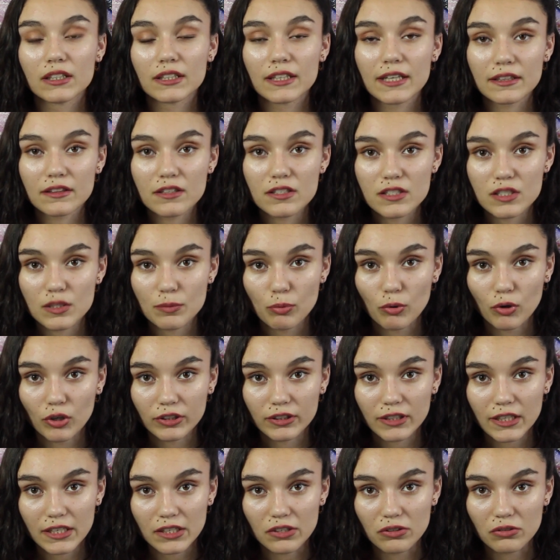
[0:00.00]
get the
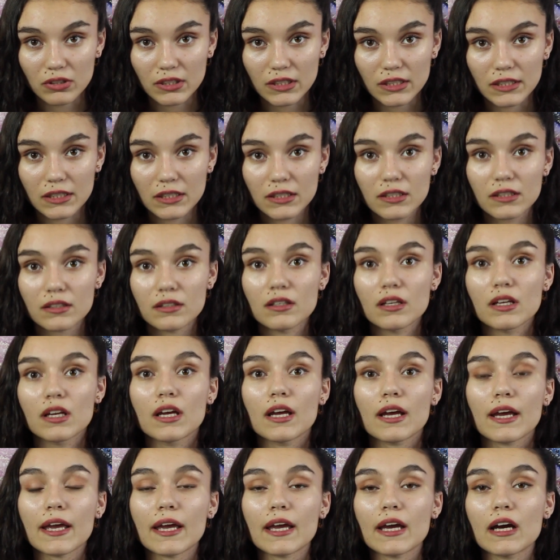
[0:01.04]
support that you need,
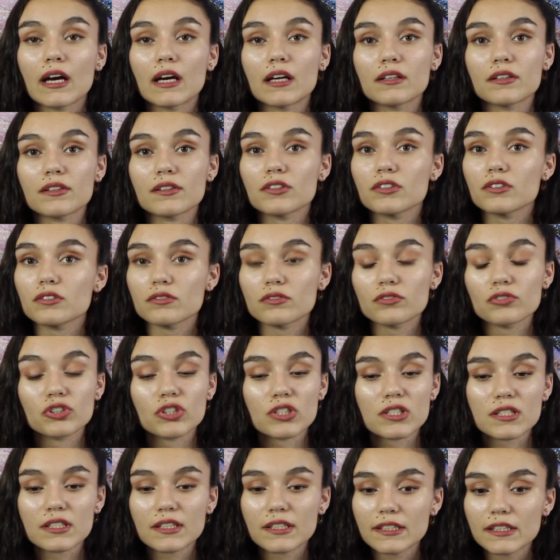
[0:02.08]
and
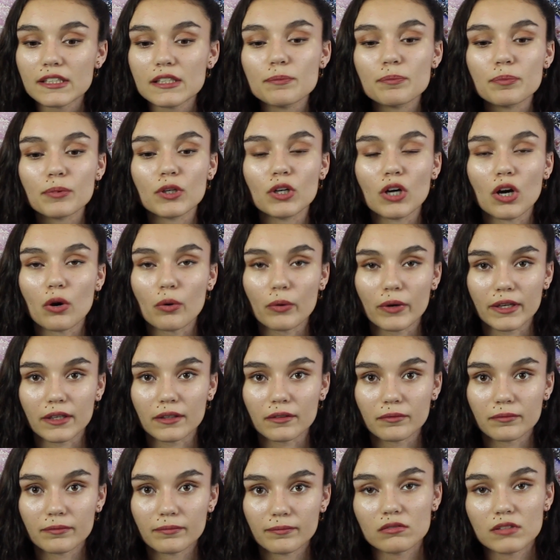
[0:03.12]
just keep
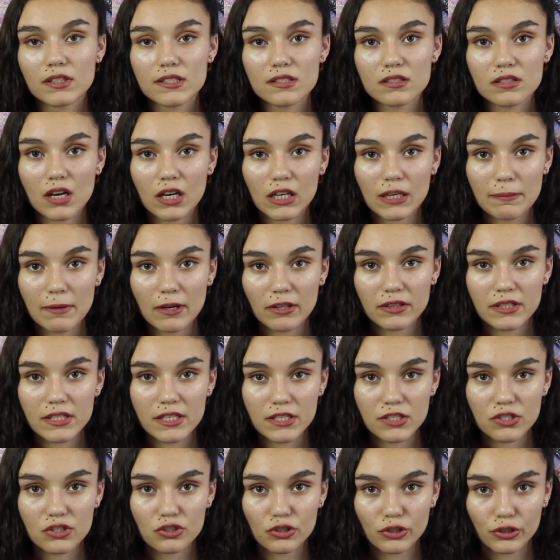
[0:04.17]
going. Let's talk about the
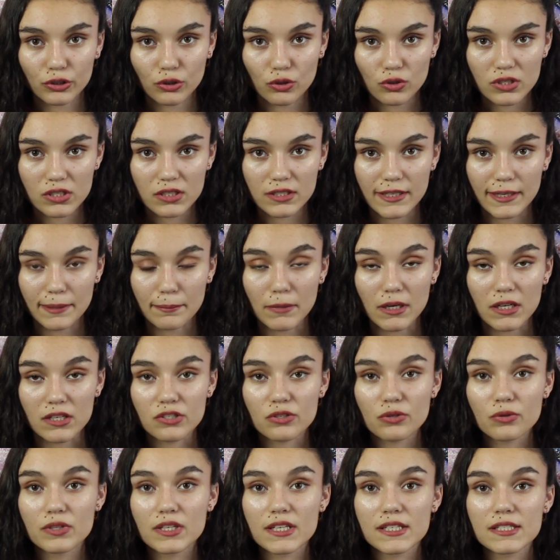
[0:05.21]
external stigma.
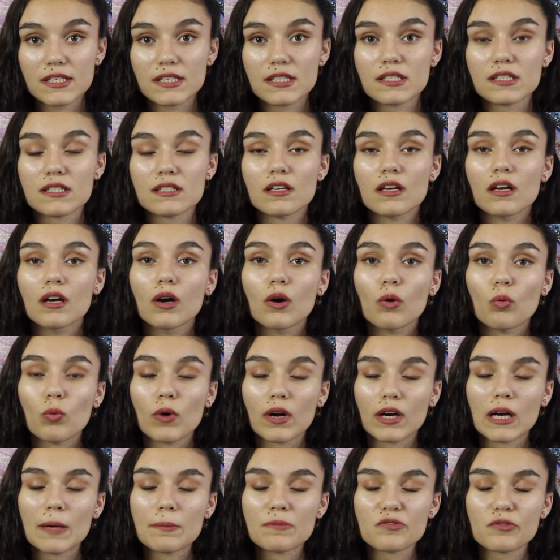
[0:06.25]
So this is
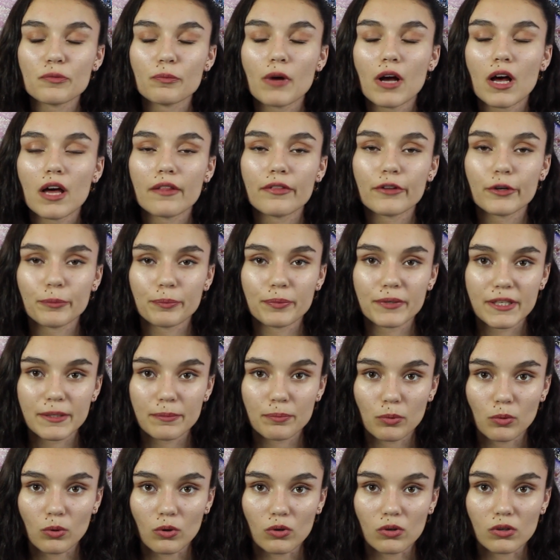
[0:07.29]
what comes from other
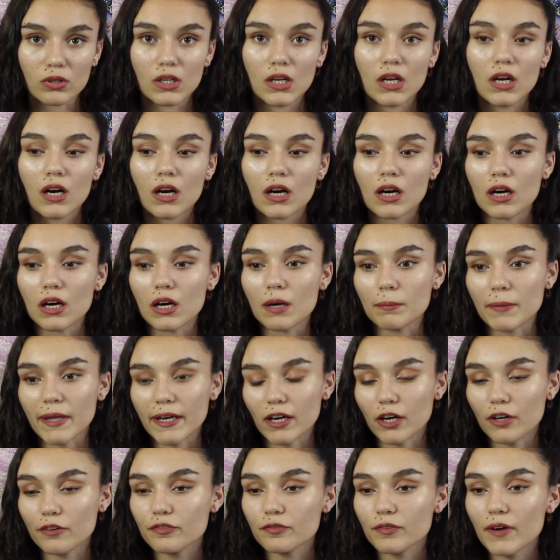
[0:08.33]
people.
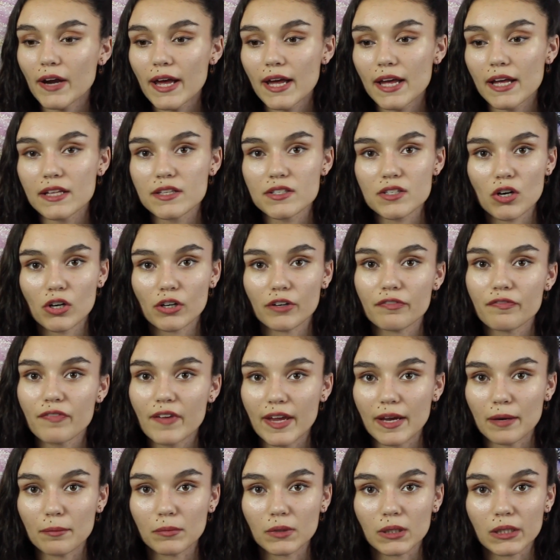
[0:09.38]
Like our friends, our
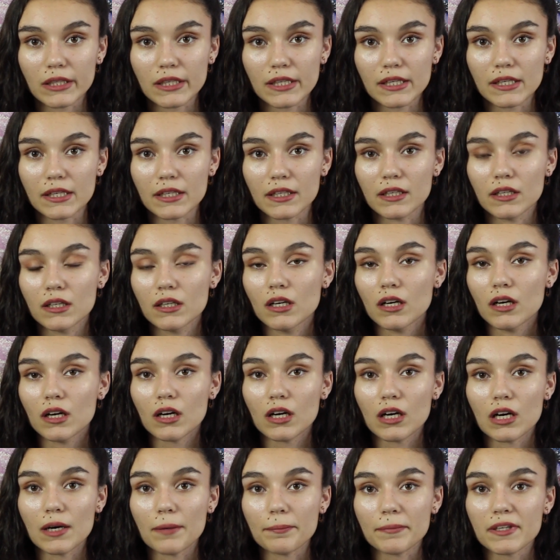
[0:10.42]
family,
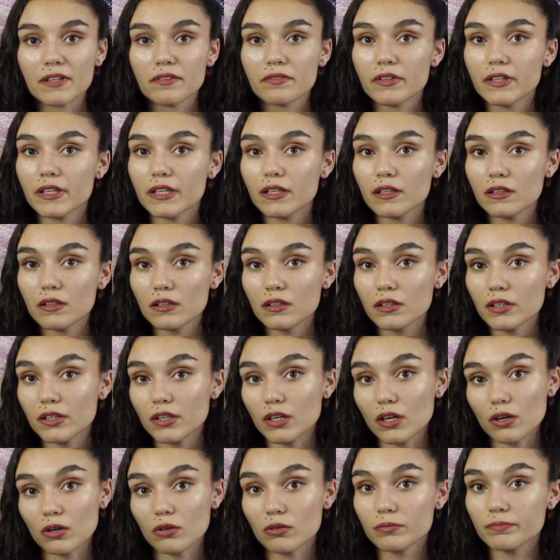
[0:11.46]
even, you
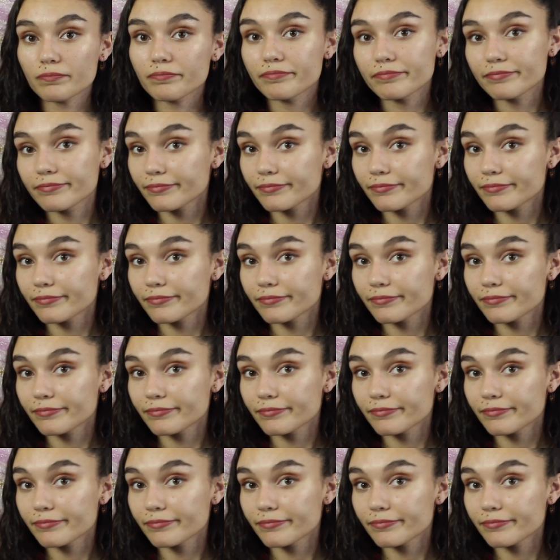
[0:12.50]
know,